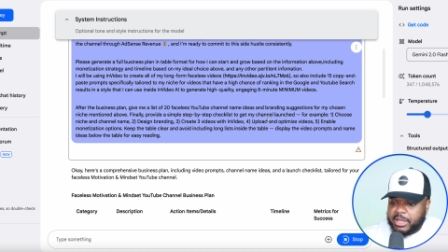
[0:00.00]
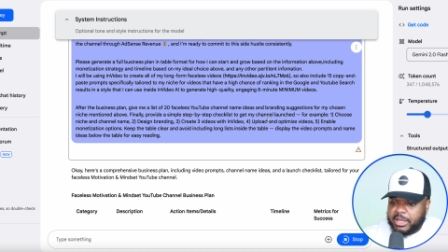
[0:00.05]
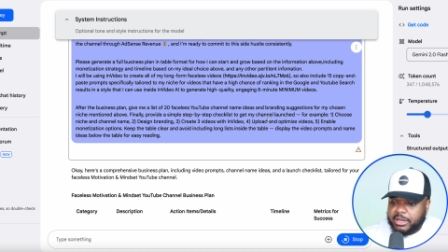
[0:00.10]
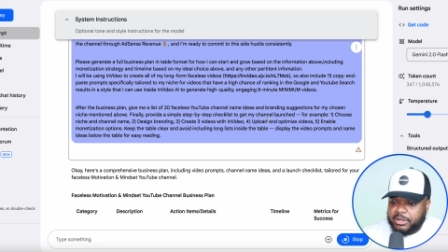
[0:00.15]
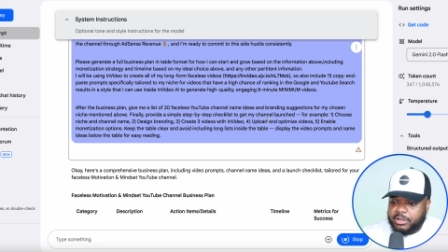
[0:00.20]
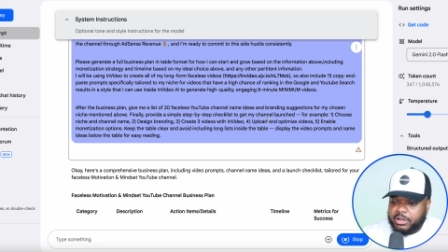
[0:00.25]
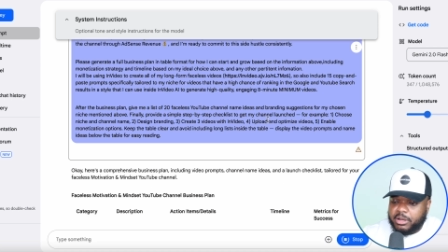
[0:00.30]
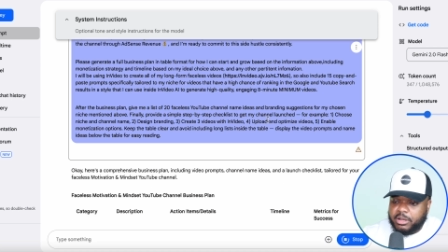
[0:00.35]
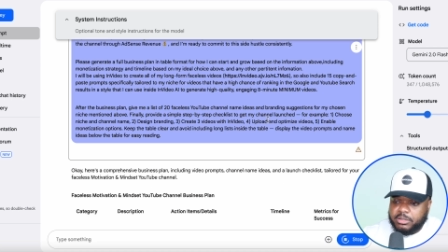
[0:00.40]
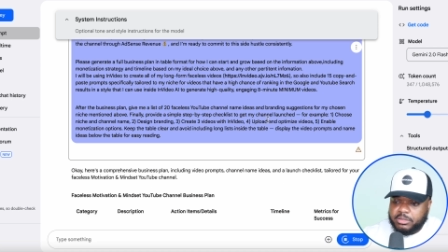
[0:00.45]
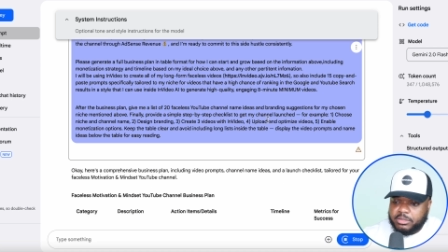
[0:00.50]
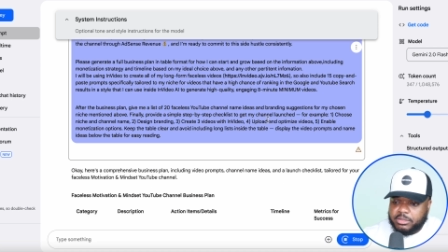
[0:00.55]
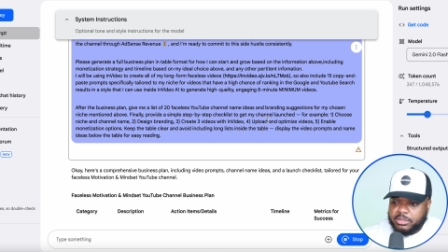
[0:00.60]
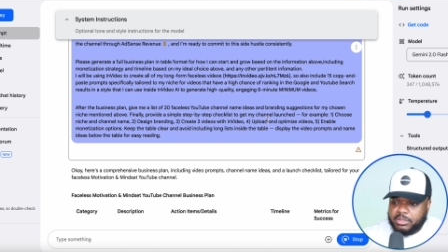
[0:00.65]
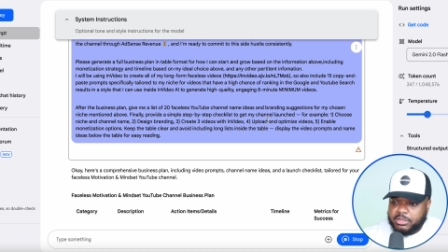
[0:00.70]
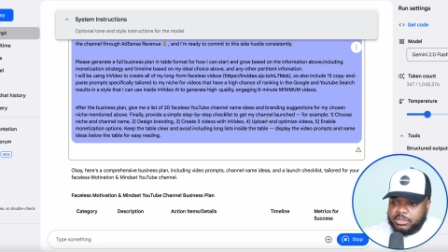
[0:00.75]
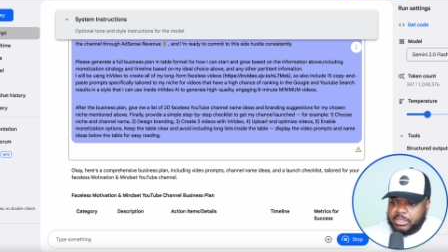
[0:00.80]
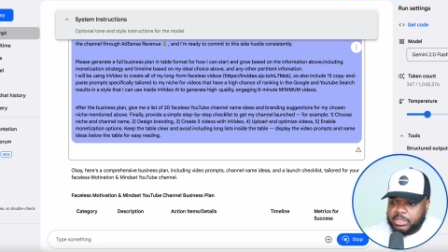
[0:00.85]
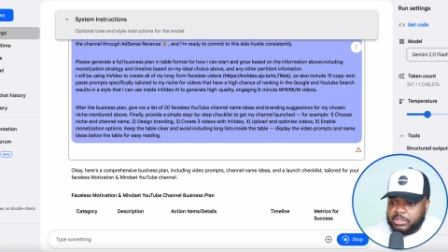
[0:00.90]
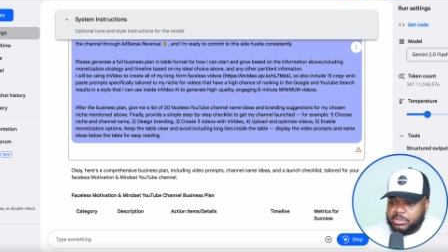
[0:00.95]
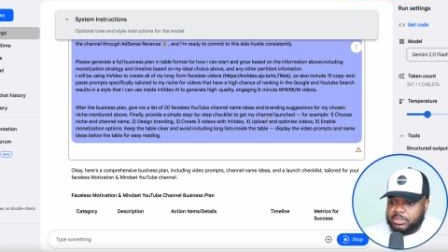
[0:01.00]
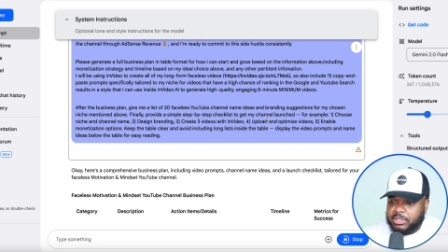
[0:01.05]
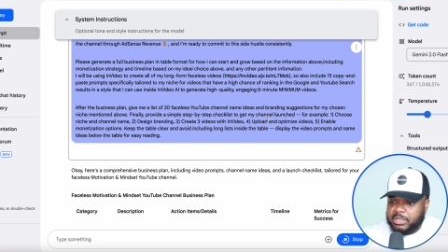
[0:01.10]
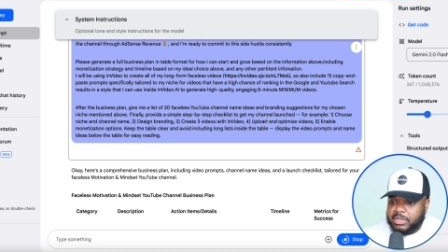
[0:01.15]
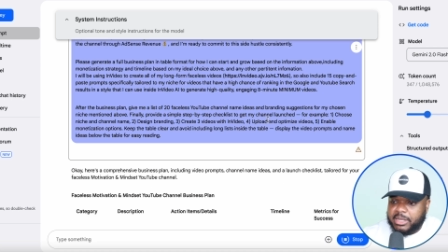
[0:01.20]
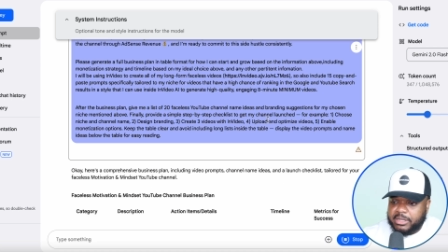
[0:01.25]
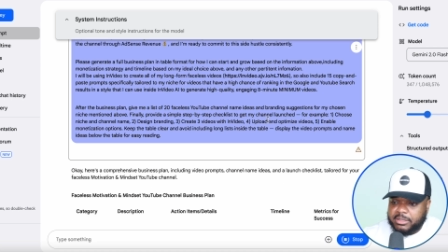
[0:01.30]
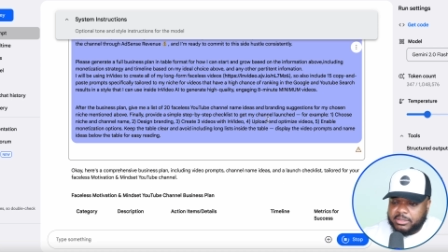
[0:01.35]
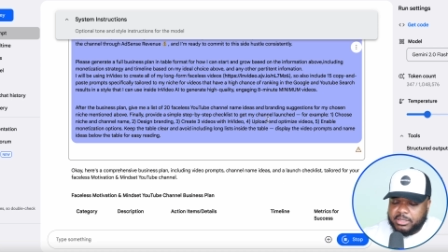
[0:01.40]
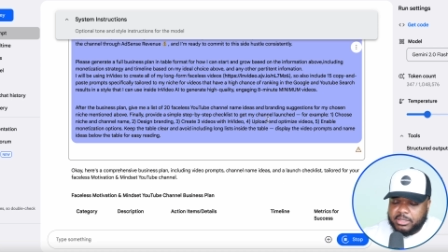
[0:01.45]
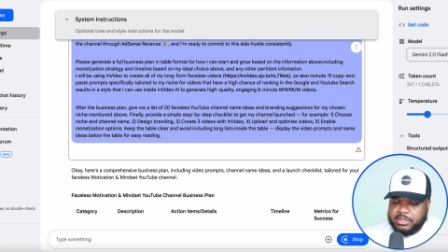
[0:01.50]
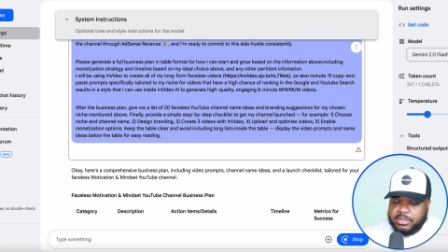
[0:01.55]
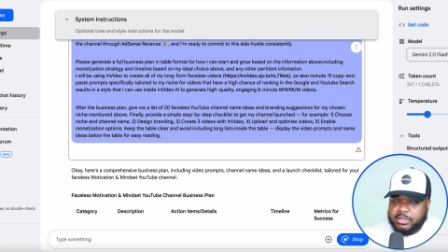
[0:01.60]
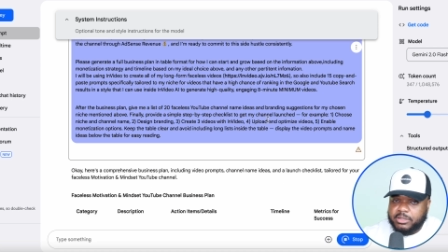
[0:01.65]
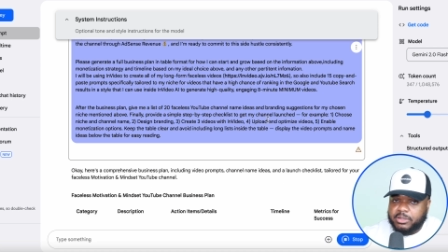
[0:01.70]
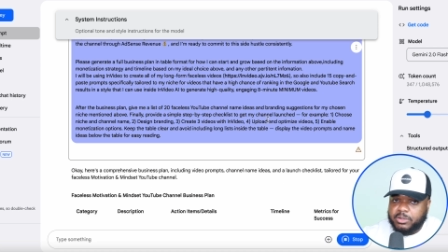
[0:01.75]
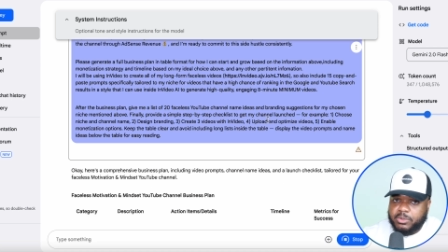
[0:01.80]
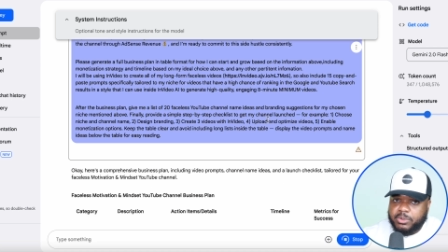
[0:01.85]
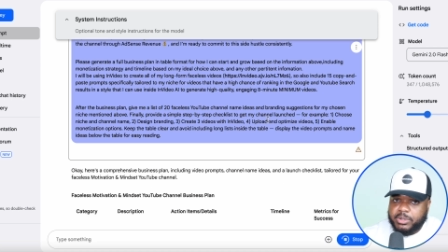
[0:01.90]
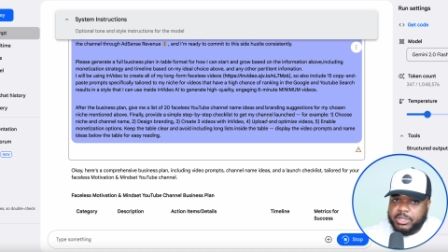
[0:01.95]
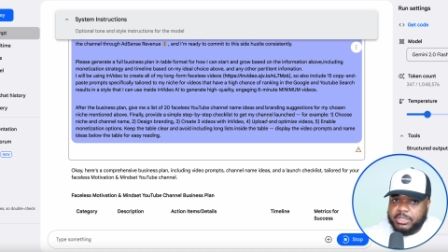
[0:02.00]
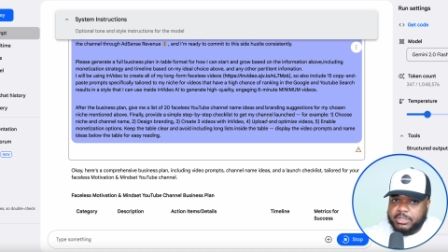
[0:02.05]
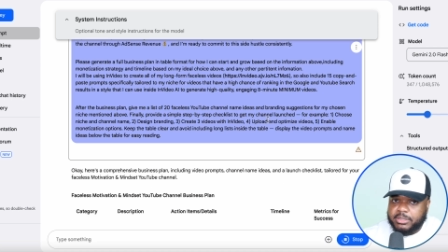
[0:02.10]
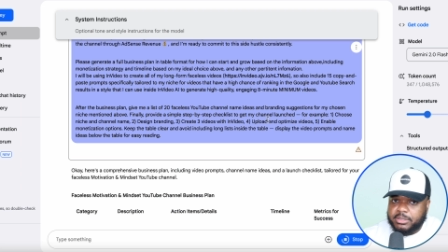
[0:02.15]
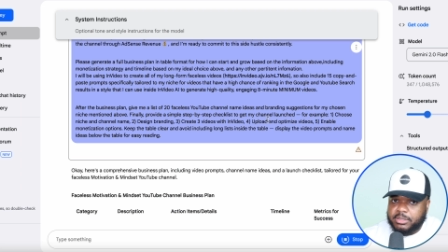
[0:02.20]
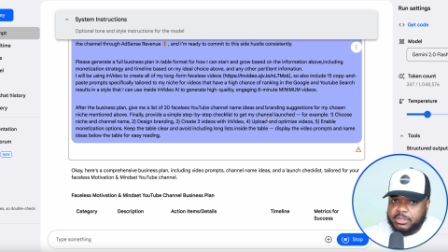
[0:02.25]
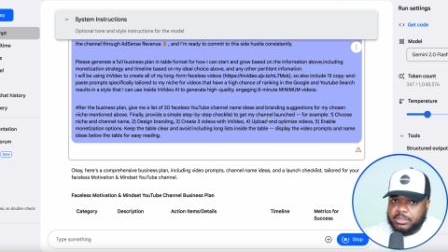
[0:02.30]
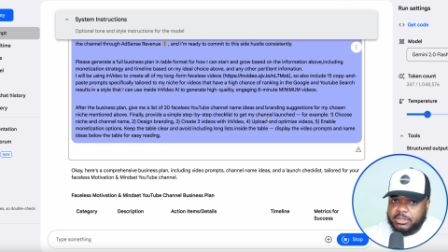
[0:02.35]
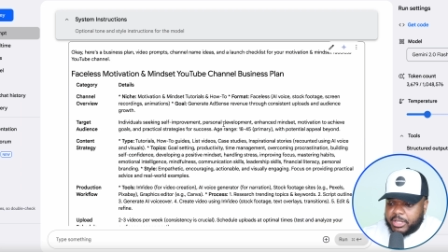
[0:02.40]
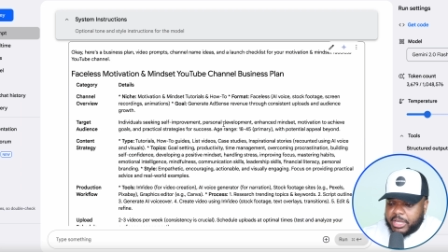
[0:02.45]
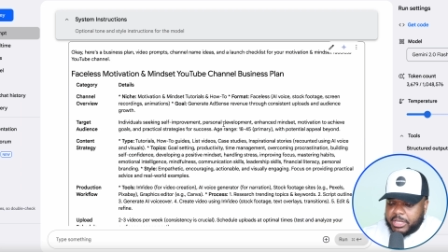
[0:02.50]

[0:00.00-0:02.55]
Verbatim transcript: and the answers that you selected in the quiz.